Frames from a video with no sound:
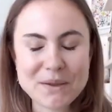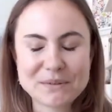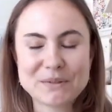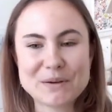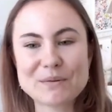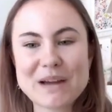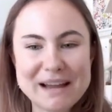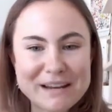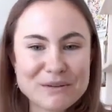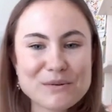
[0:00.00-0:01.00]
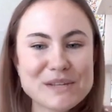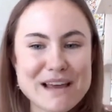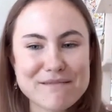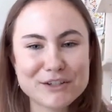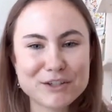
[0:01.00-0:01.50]
So kind of use
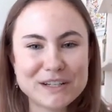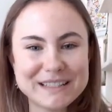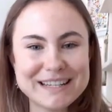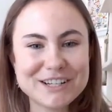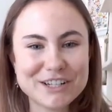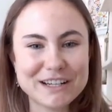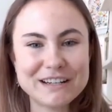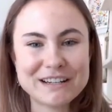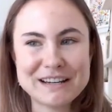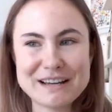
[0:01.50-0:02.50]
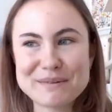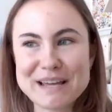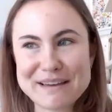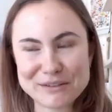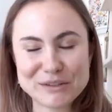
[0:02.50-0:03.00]
that visualization, and we
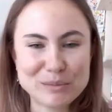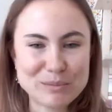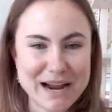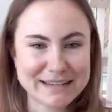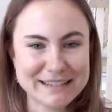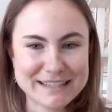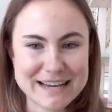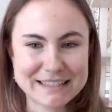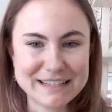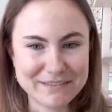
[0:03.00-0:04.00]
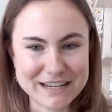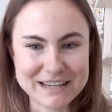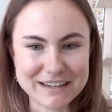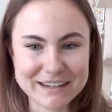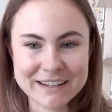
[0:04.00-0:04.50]
have a little practice activity
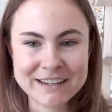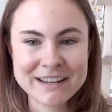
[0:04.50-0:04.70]
here.